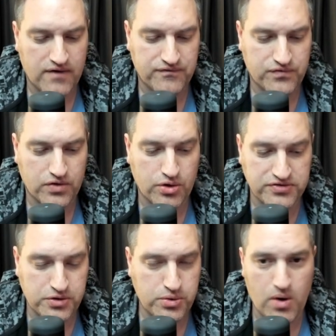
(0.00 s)
for
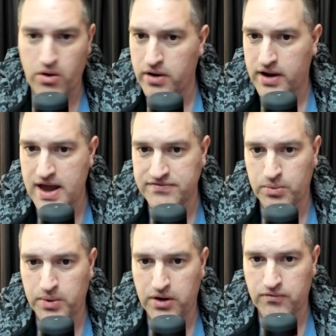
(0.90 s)
those of you who aren't kind of
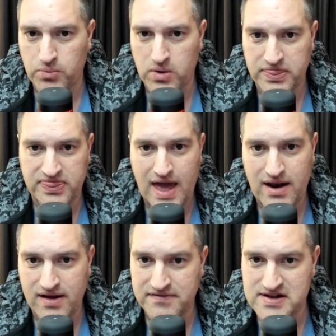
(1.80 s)
aware of what
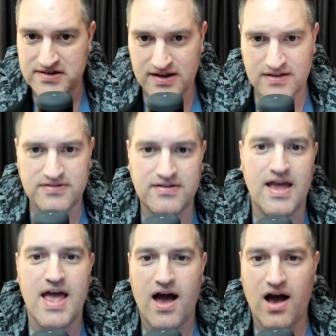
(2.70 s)
that event is,
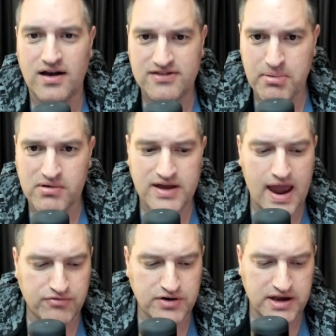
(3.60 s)
typically
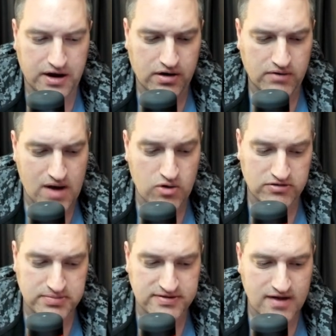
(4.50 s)
every year around
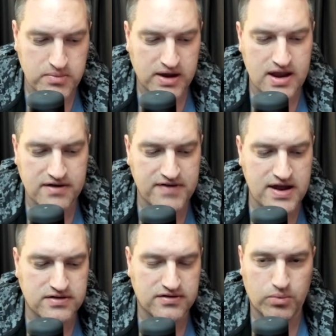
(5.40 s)
Christmas time we get an
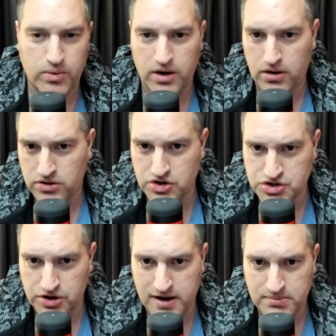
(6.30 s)
event where
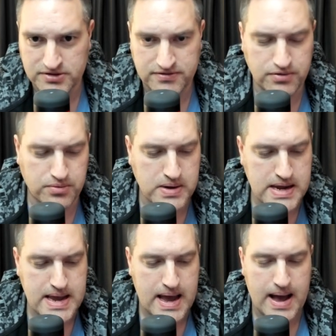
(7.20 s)
usually you're able to
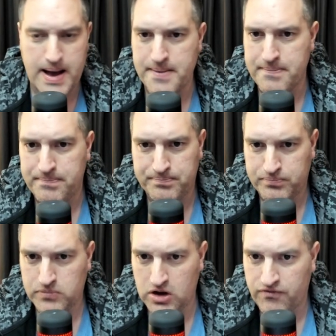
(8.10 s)

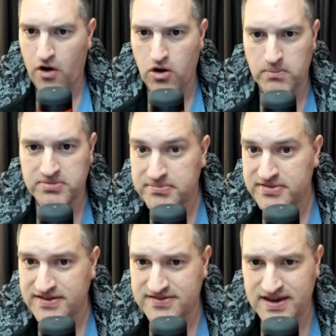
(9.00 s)
farm some
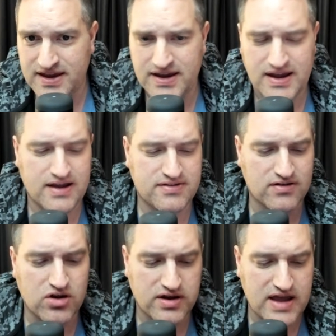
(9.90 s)
CC. It's
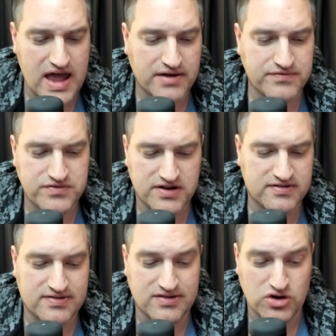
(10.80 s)
a good kind of
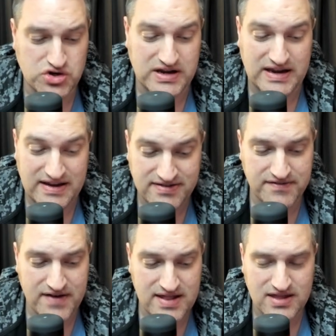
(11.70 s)
just usually
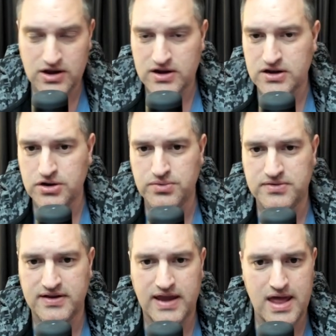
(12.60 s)
easy event that you can do
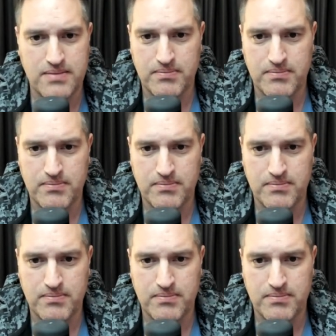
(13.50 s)
to get